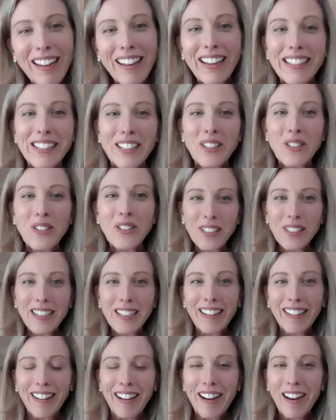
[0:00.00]
It's
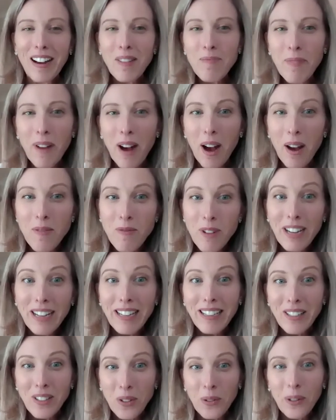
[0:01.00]
interesting. I'm
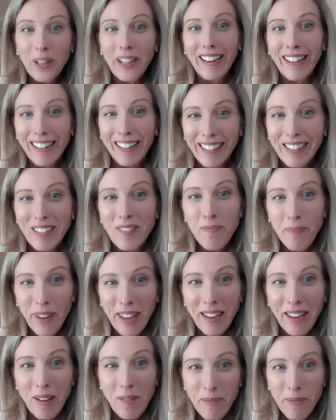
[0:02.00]
really enjoying
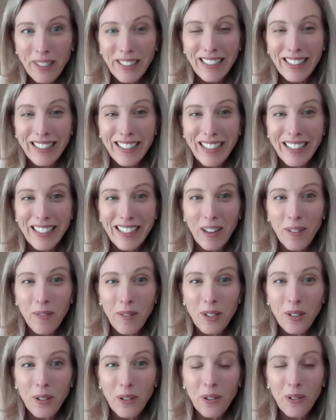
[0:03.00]
being in business, actually. I'm
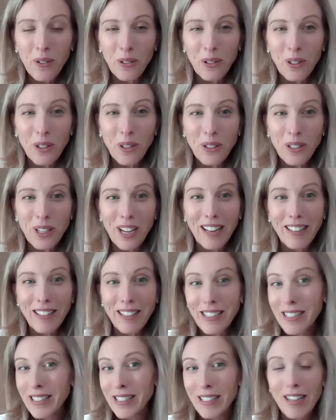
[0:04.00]
enjoying all the new
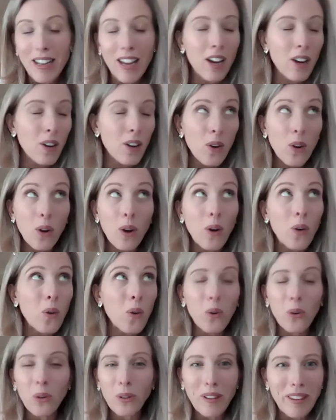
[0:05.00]
challenges and
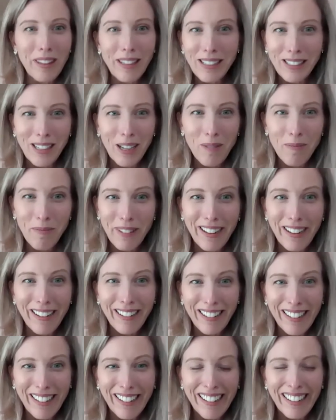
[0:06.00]
all the things I'm
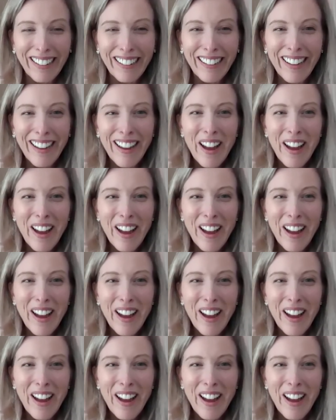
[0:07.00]
learning.